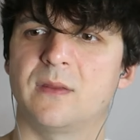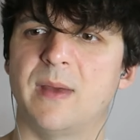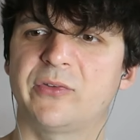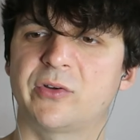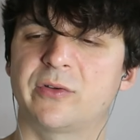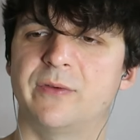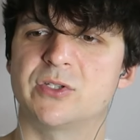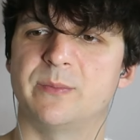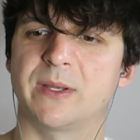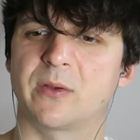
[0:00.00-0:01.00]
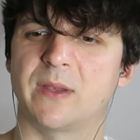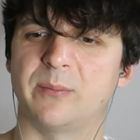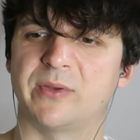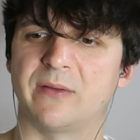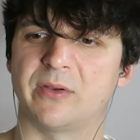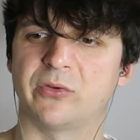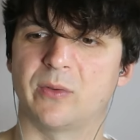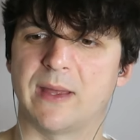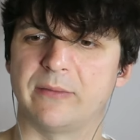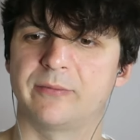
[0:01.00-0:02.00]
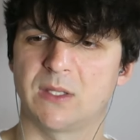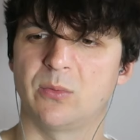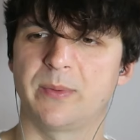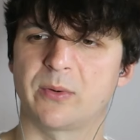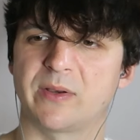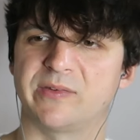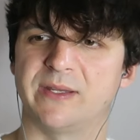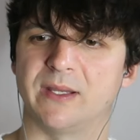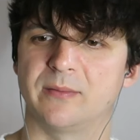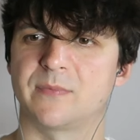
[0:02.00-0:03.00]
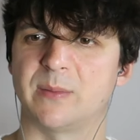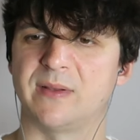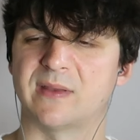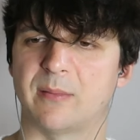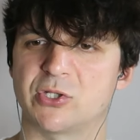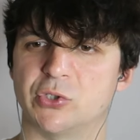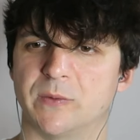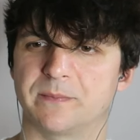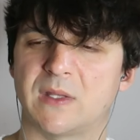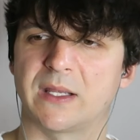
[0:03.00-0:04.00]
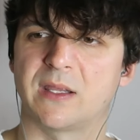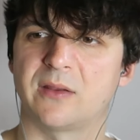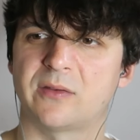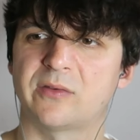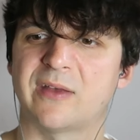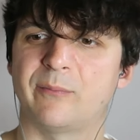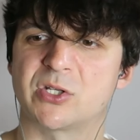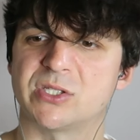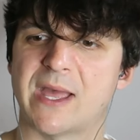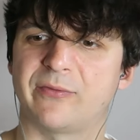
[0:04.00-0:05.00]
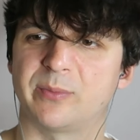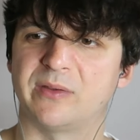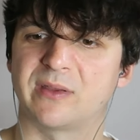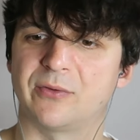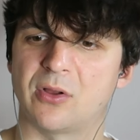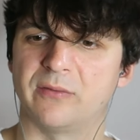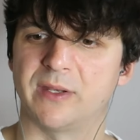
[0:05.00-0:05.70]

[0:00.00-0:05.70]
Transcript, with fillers: the Master has a vision bigger than himself in his own life. He won't be around to see it, but it means that much to him. Like, it, doesn't have much left, but he's giving all of